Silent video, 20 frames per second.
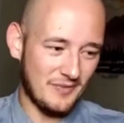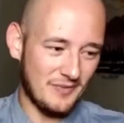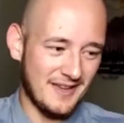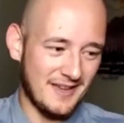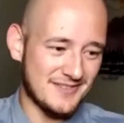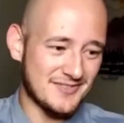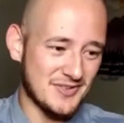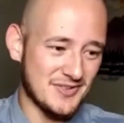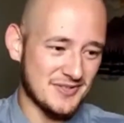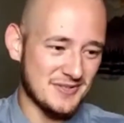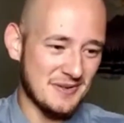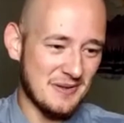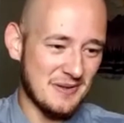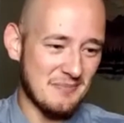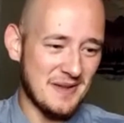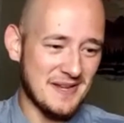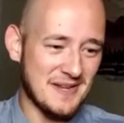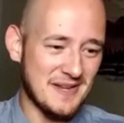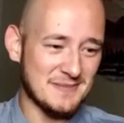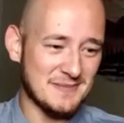it
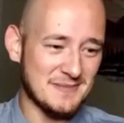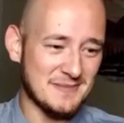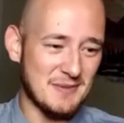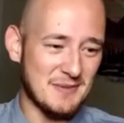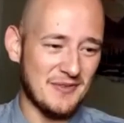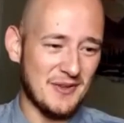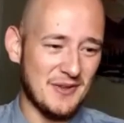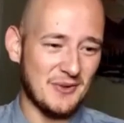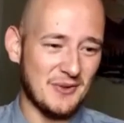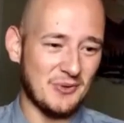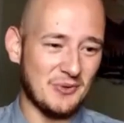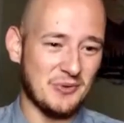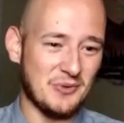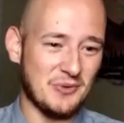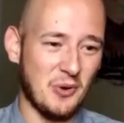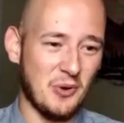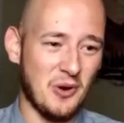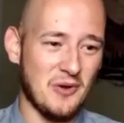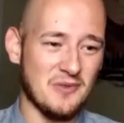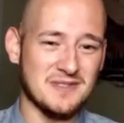makes me feel
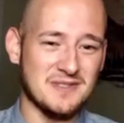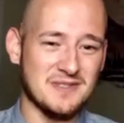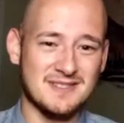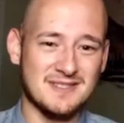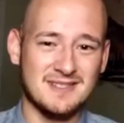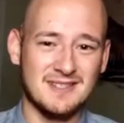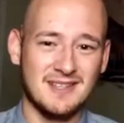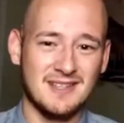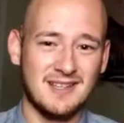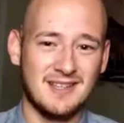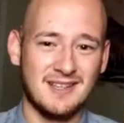gross.